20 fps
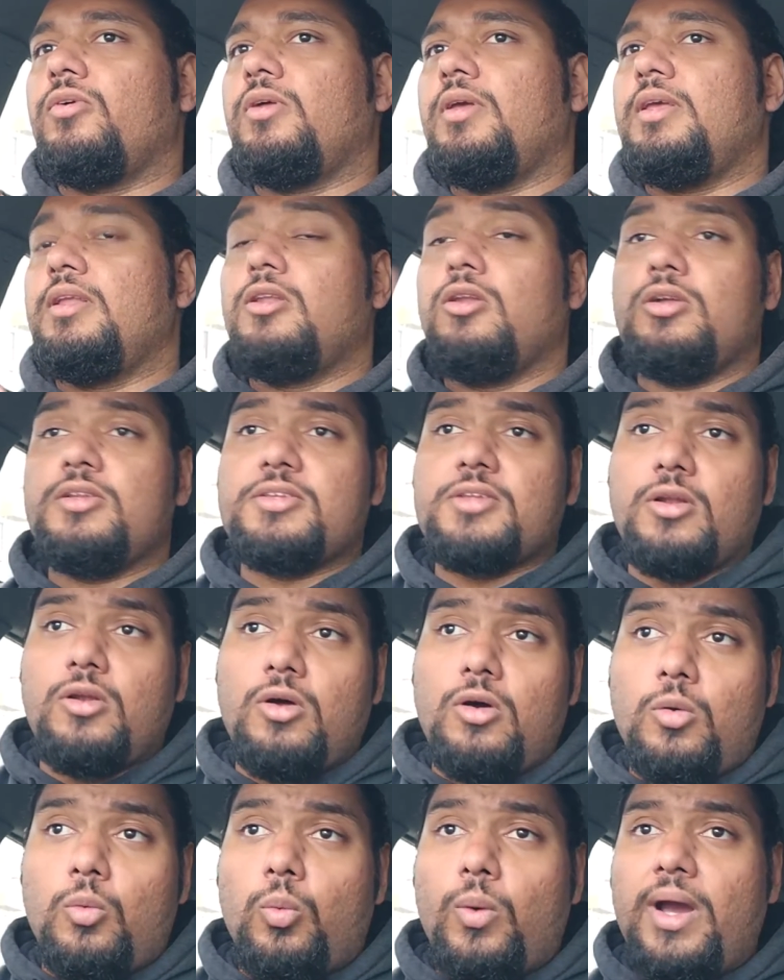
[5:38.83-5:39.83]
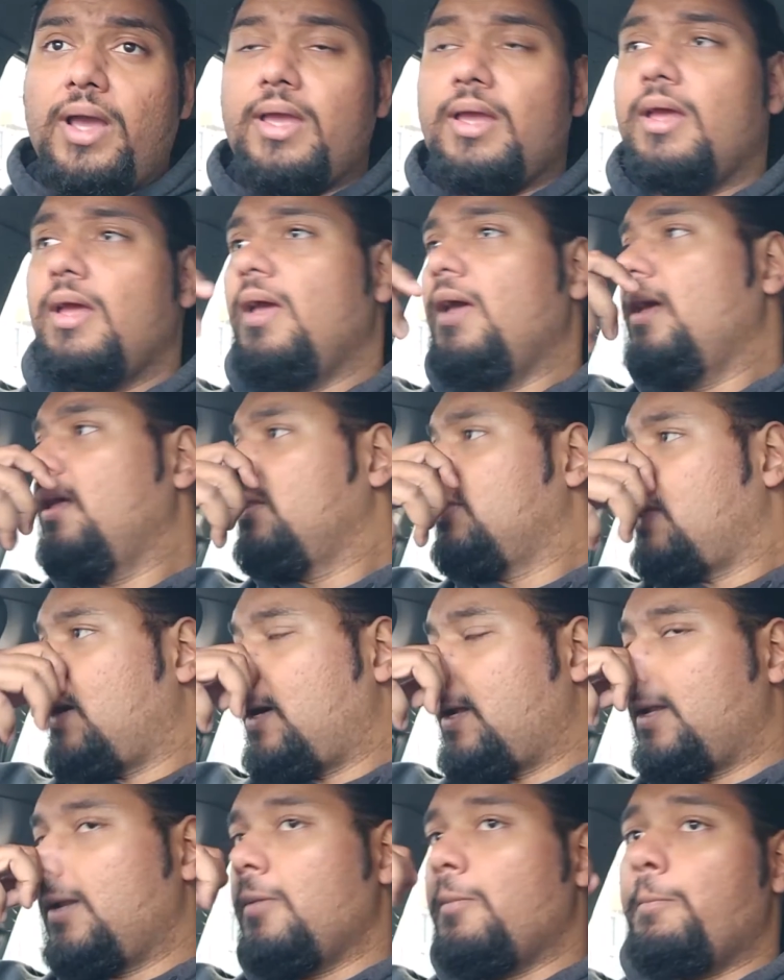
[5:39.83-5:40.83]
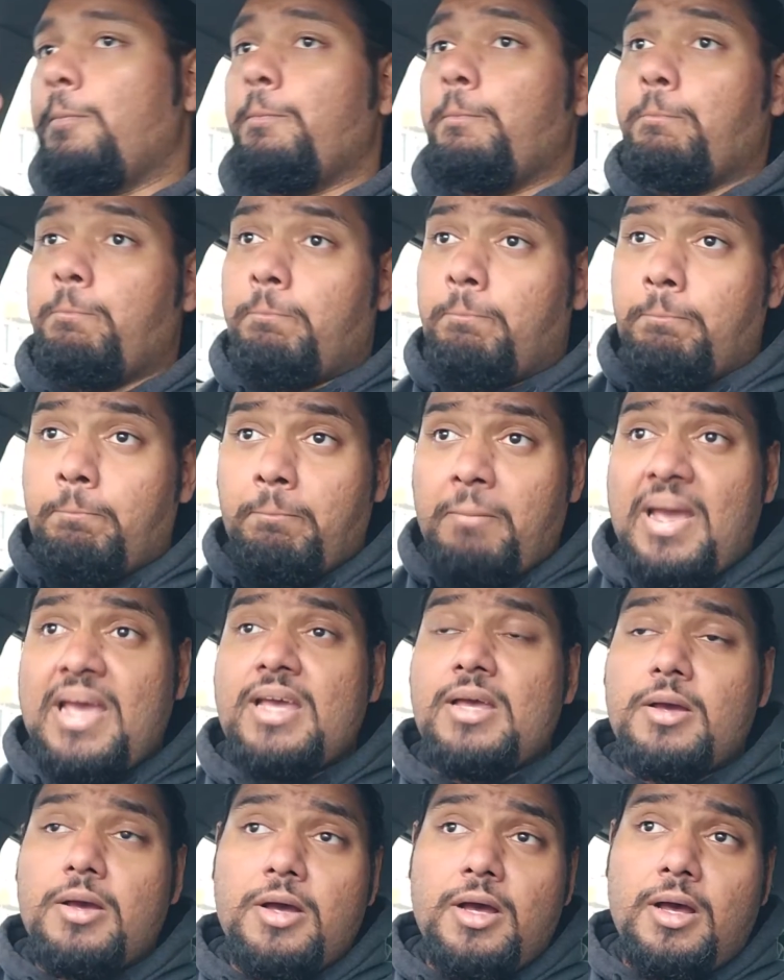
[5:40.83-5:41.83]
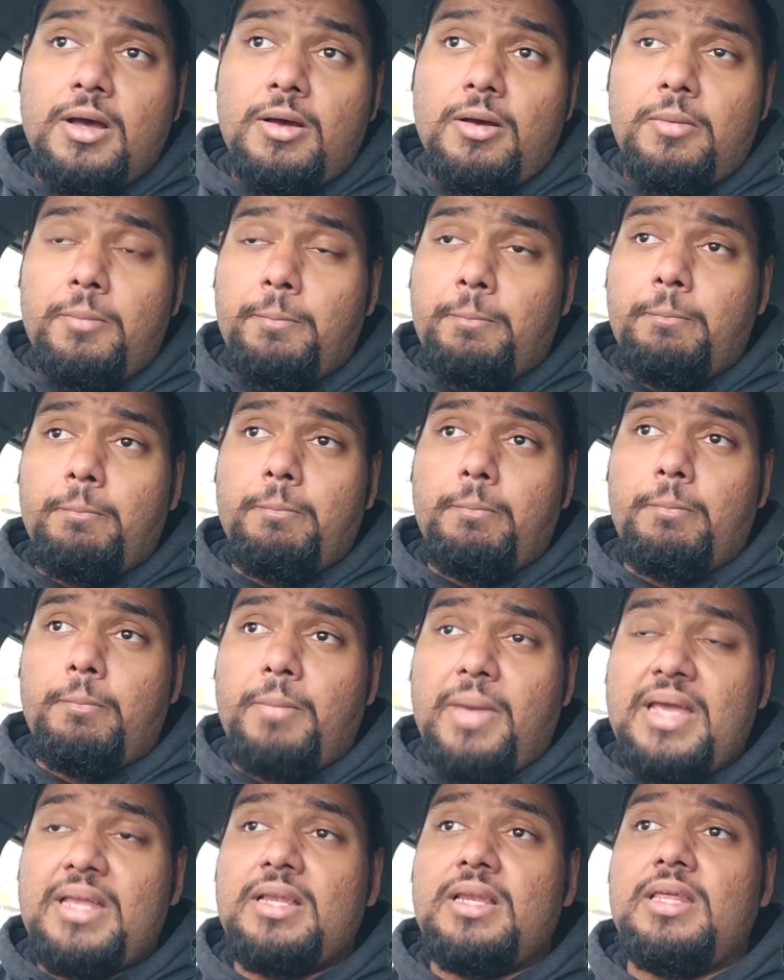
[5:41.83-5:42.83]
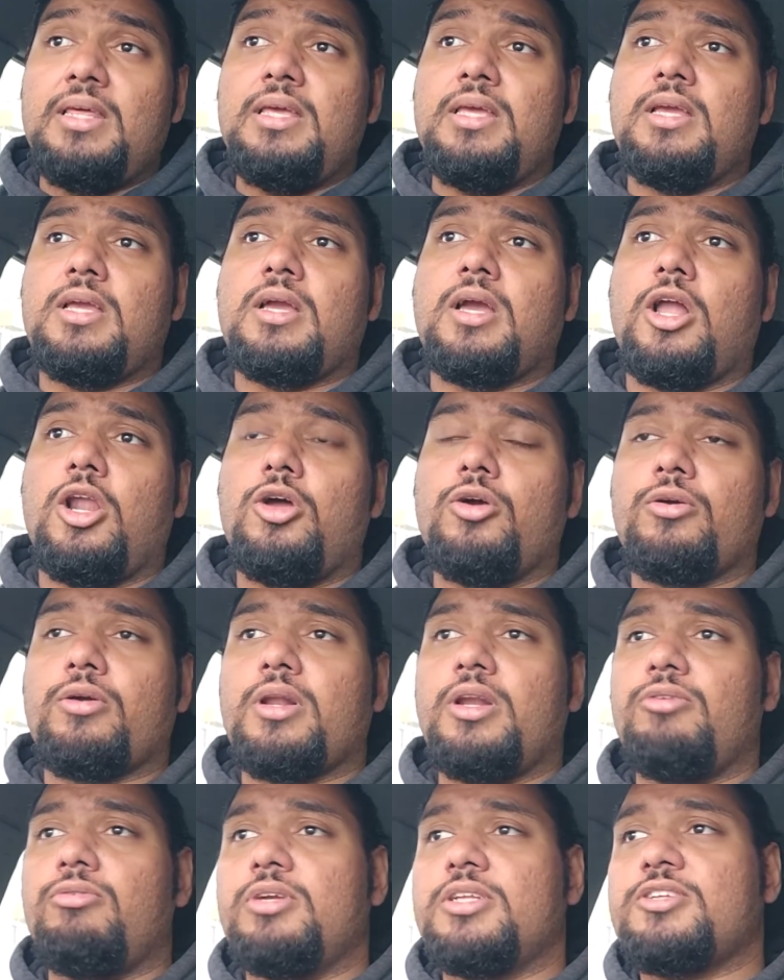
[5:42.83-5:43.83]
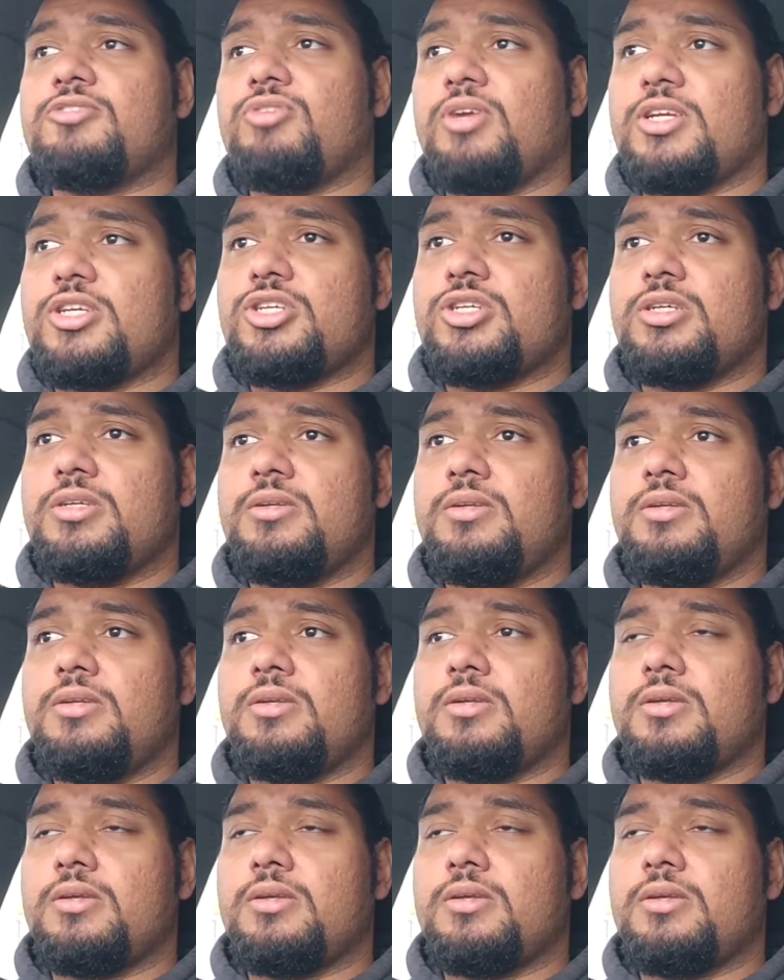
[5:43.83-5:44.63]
he'd lost a lot of weight, done mainly caloric restriction,